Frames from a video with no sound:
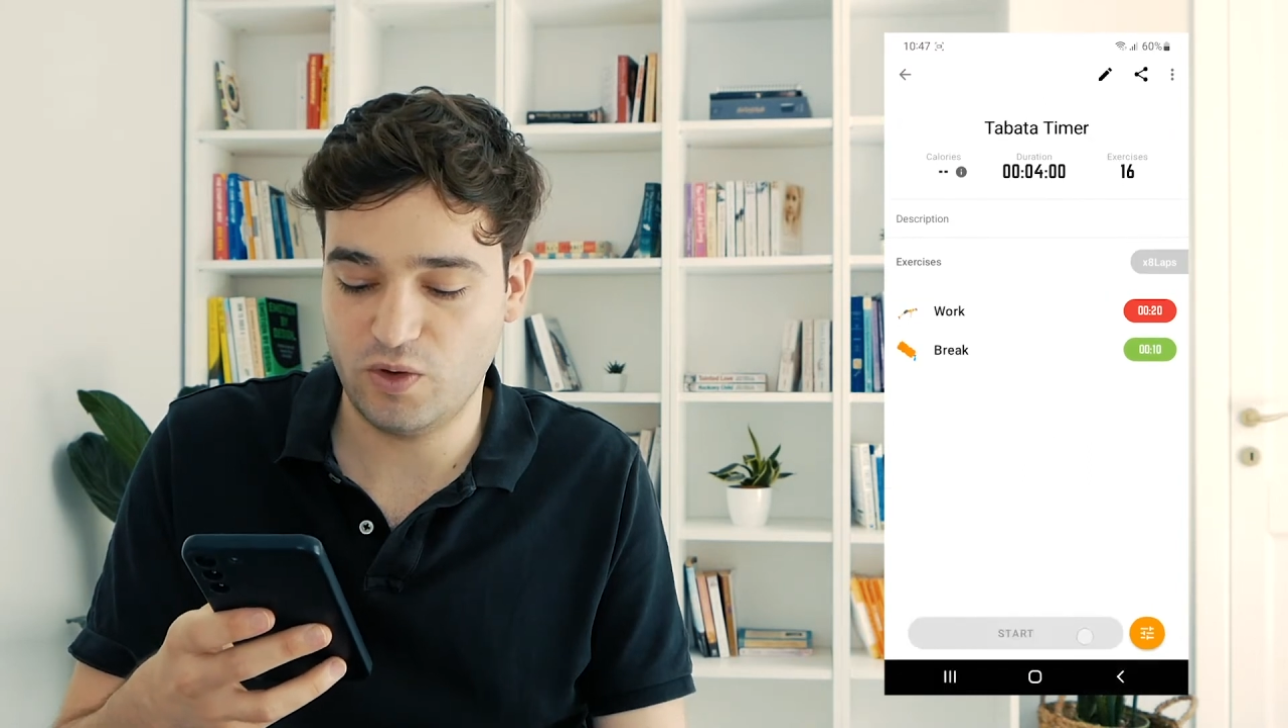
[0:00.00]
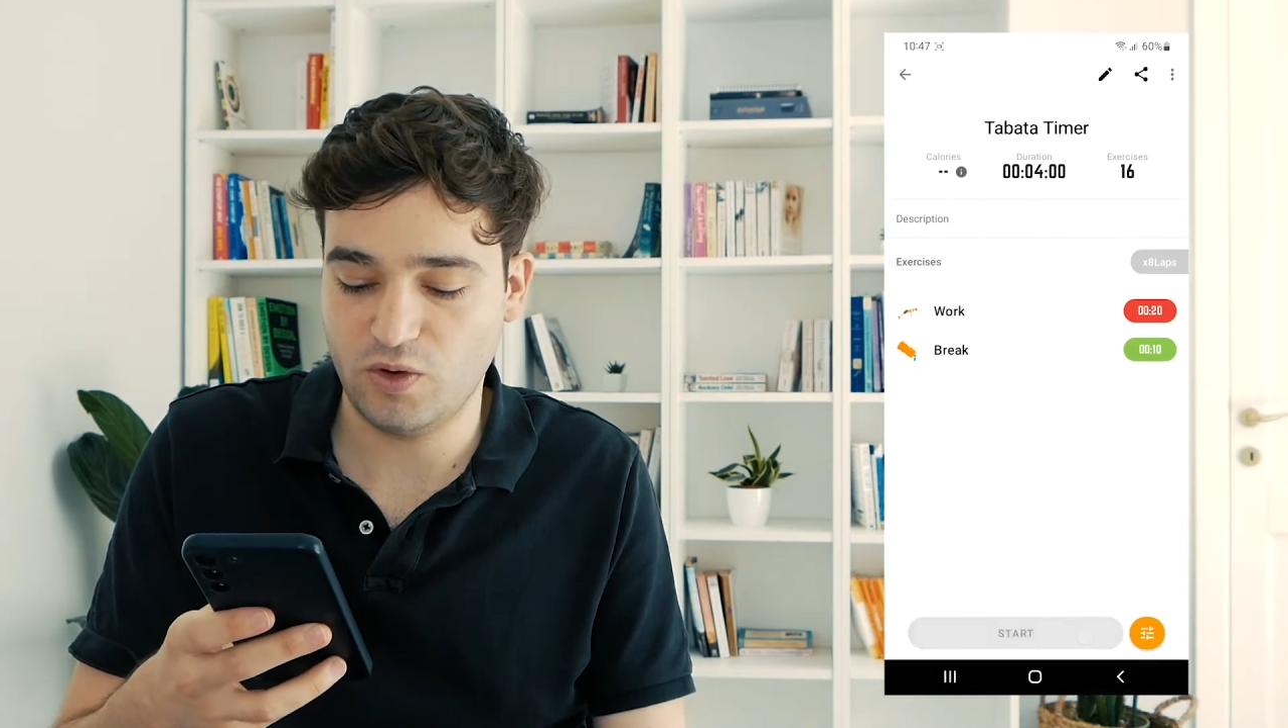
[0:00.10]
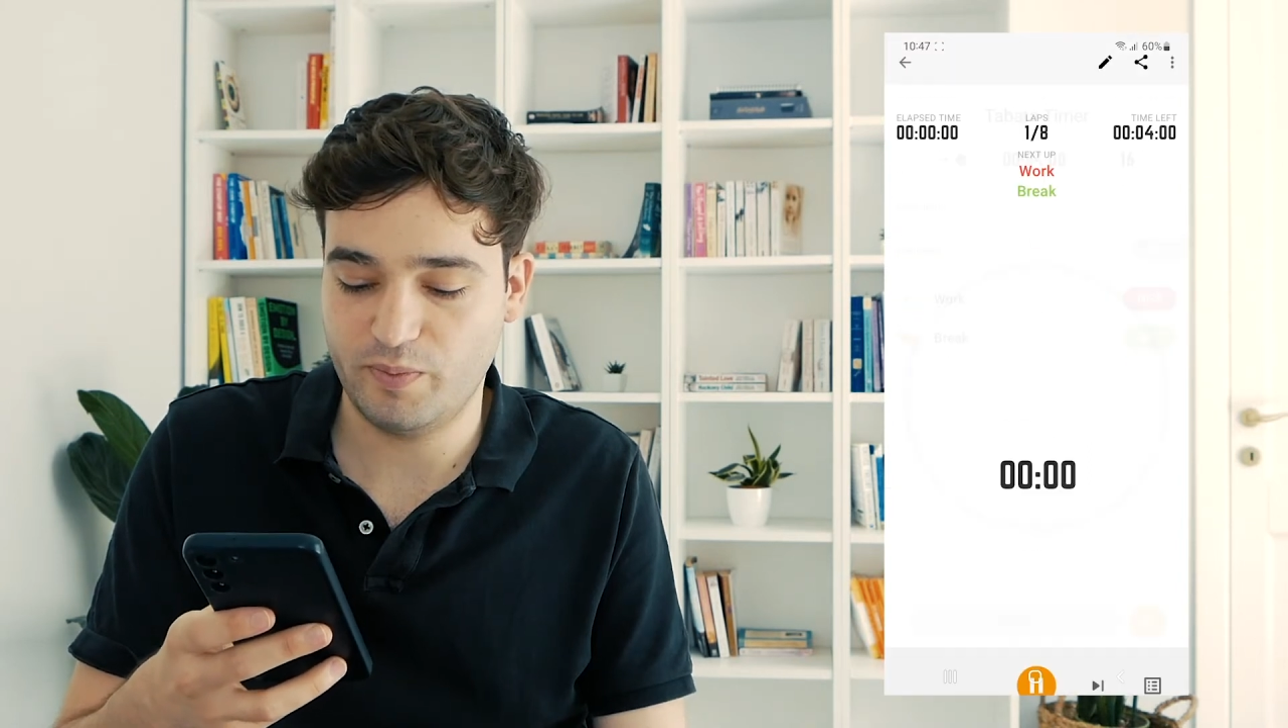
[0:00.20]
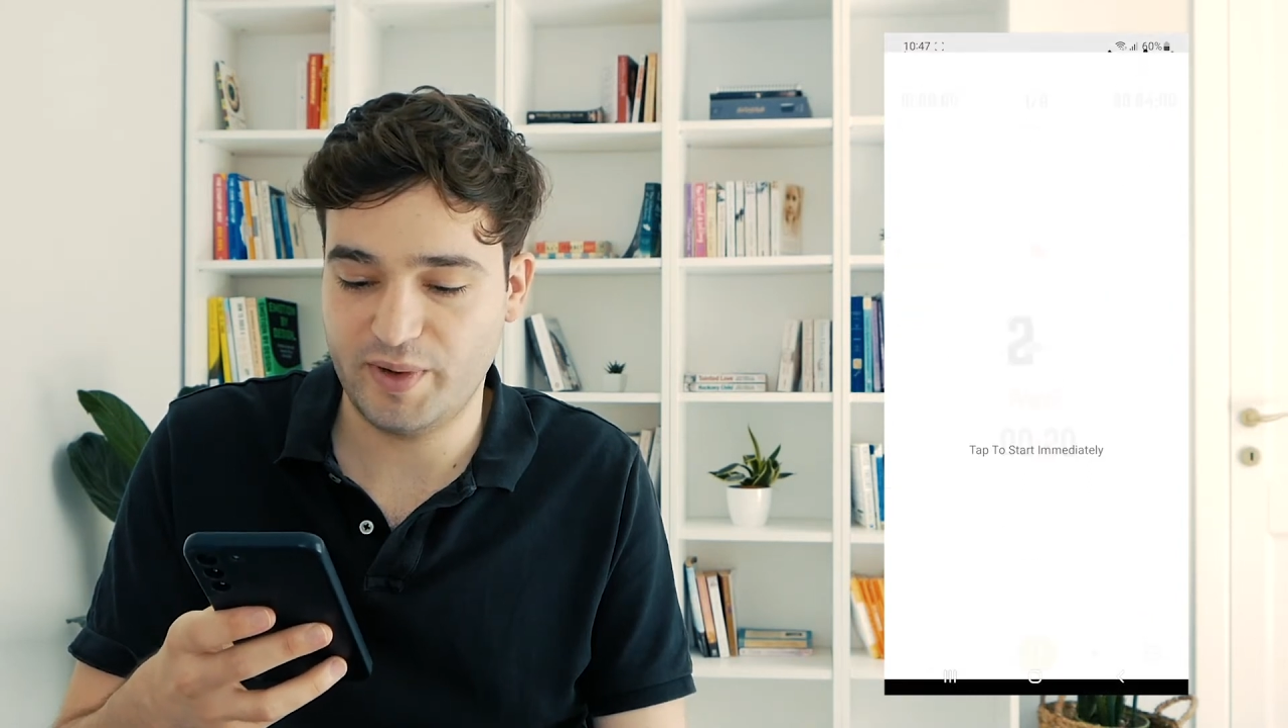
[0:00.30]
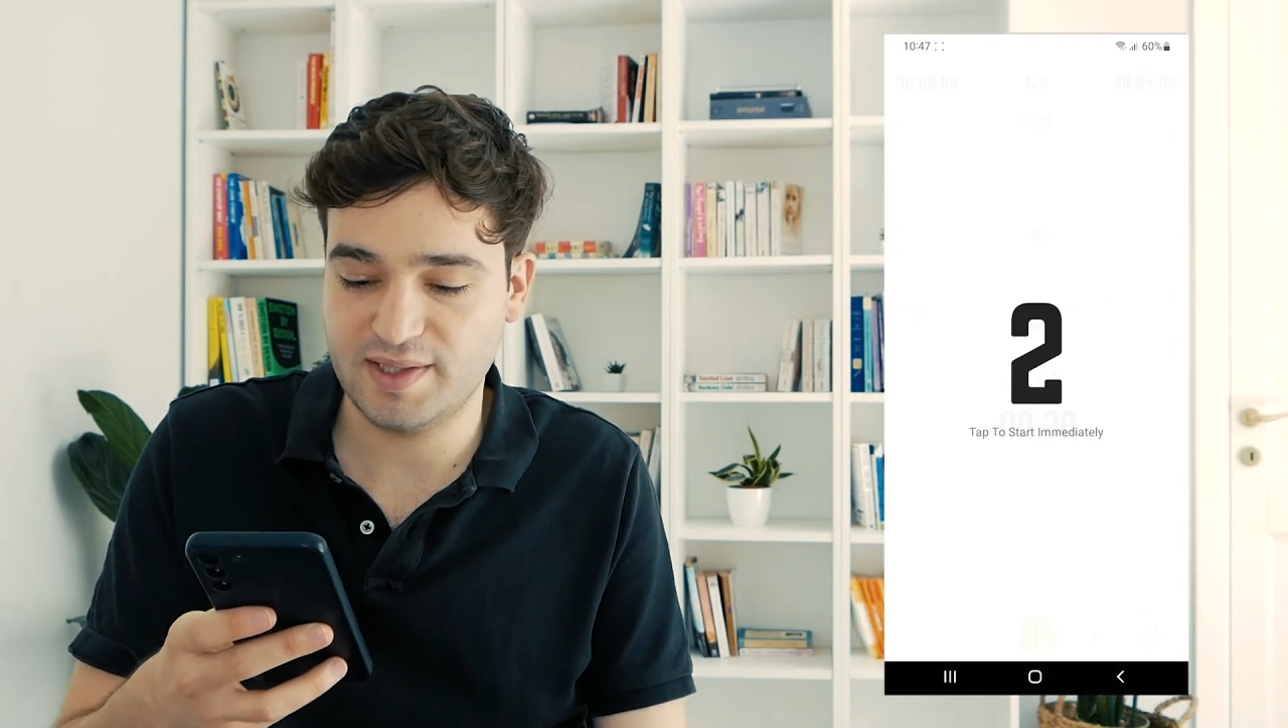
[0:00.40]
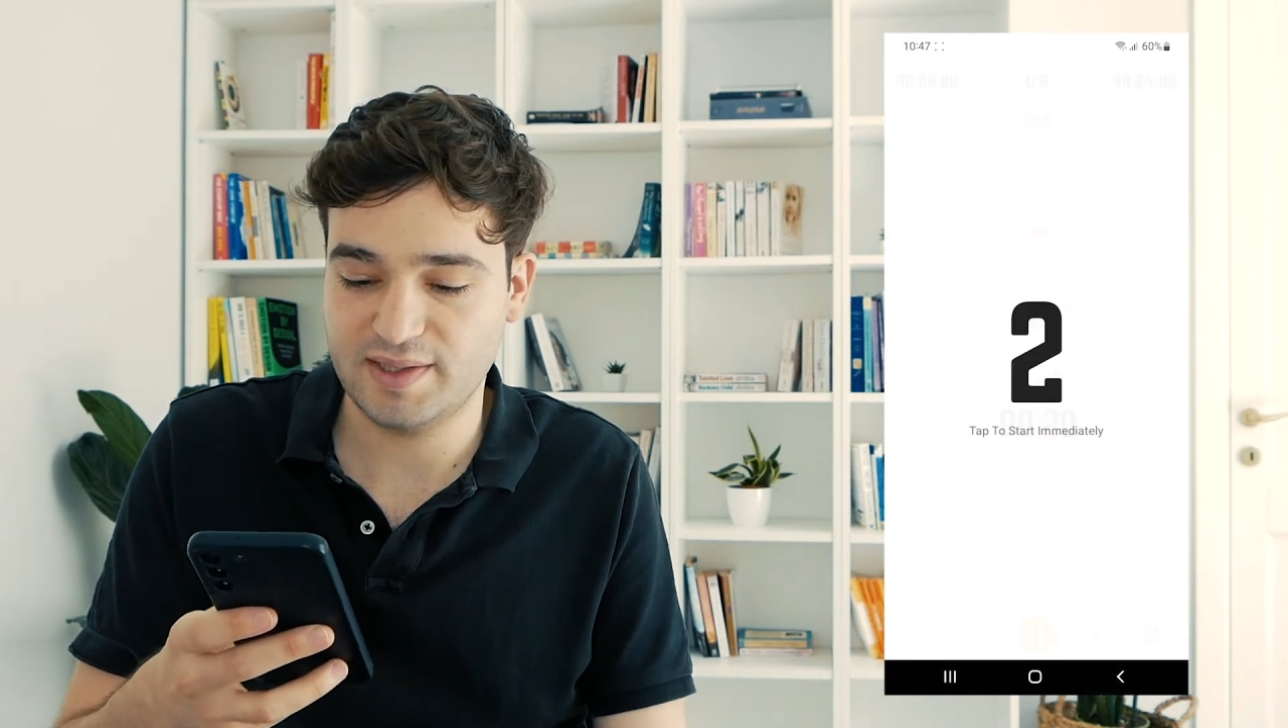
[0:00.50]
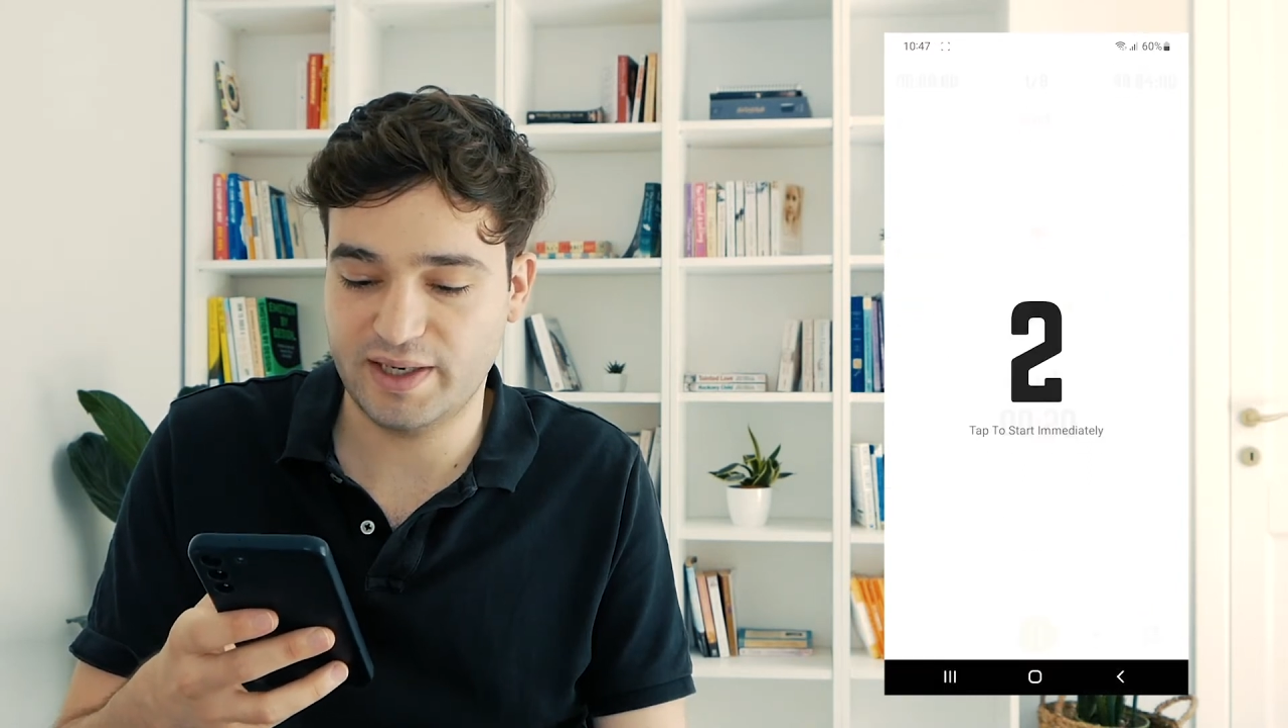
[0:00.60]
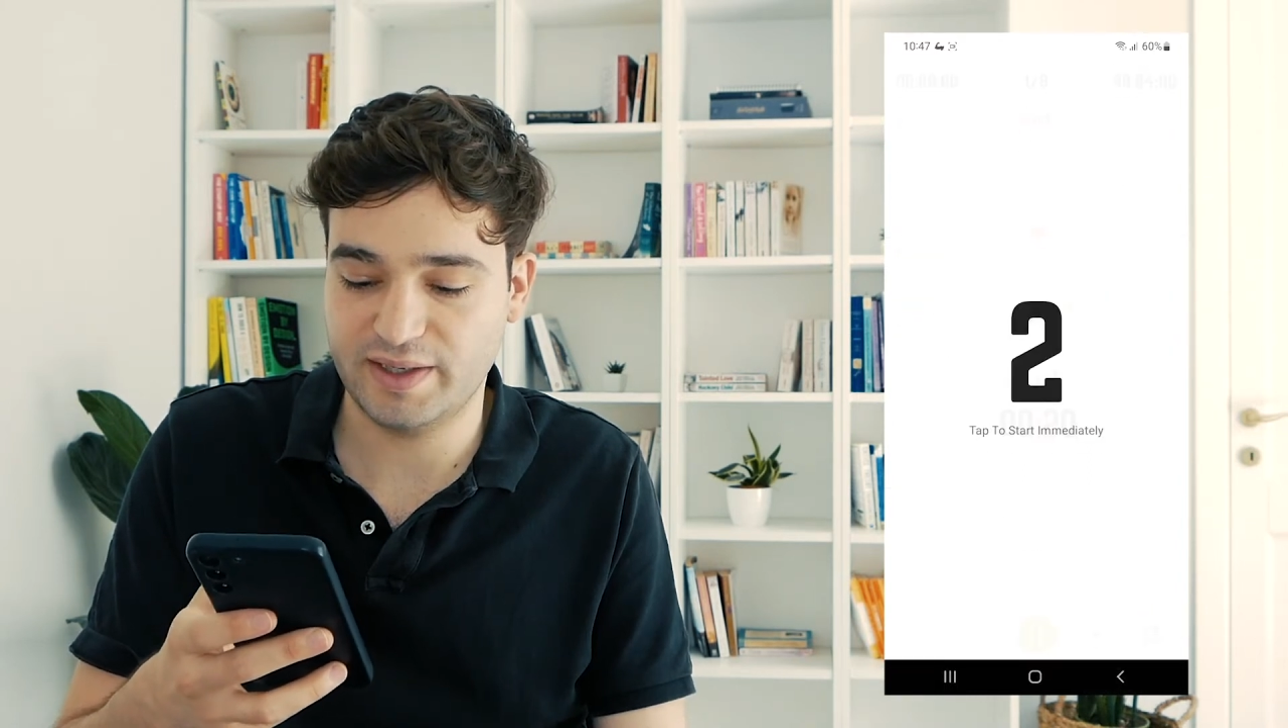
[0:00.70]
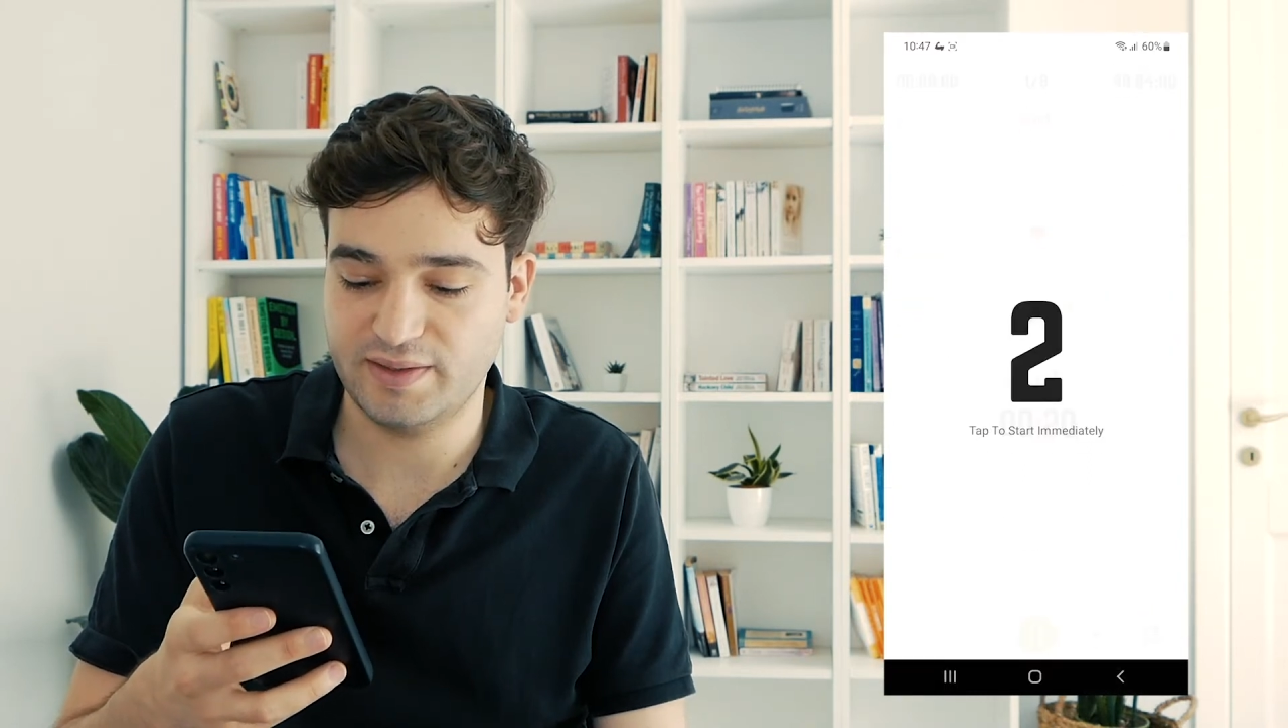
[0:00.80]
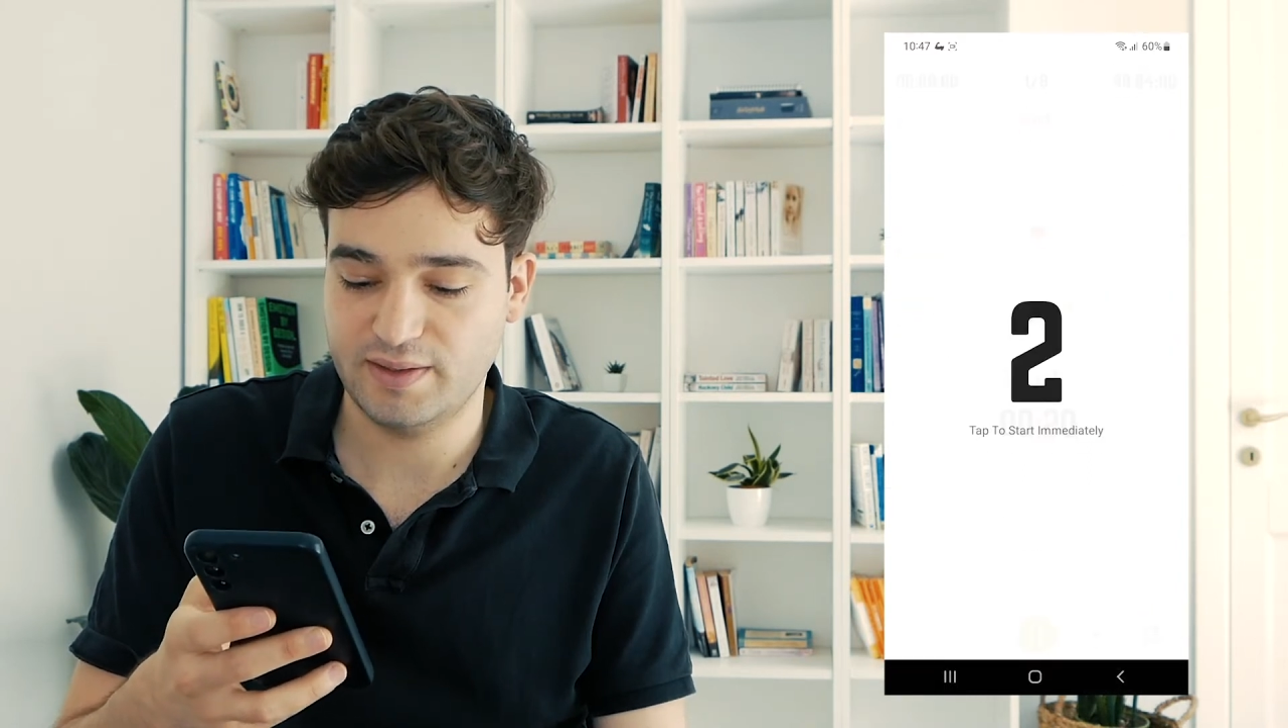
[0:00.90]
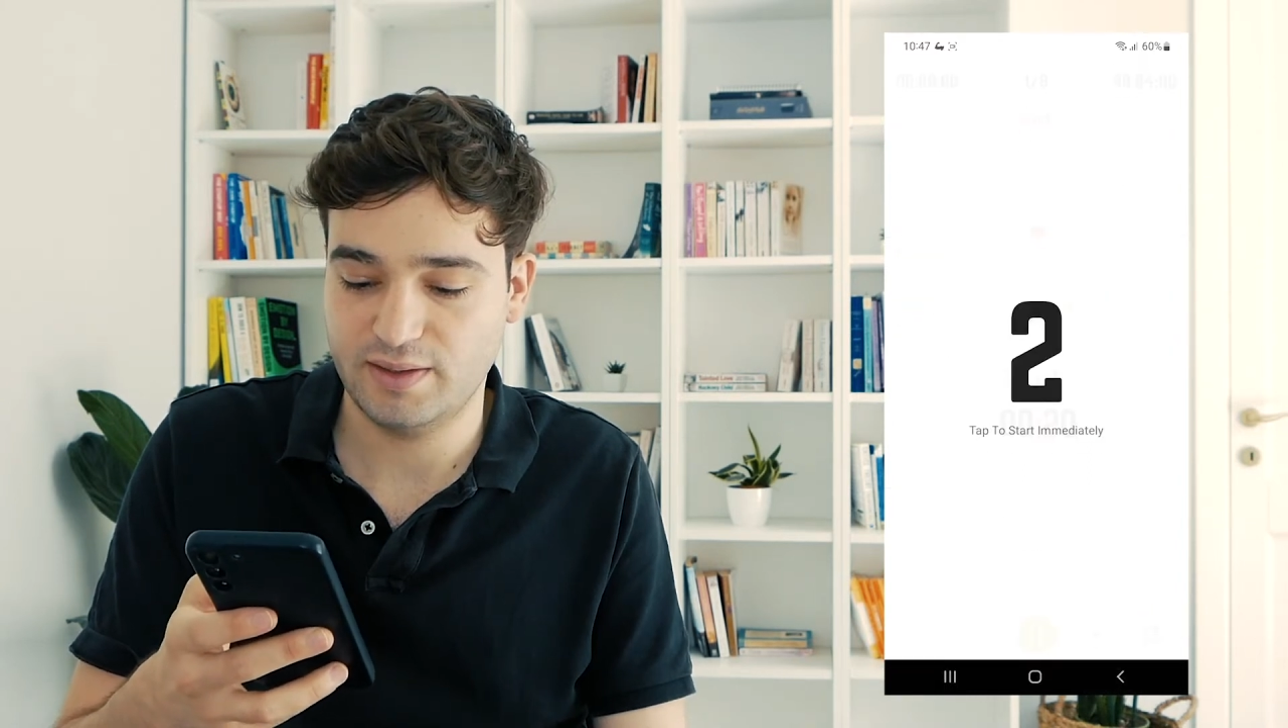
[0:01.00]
go press start,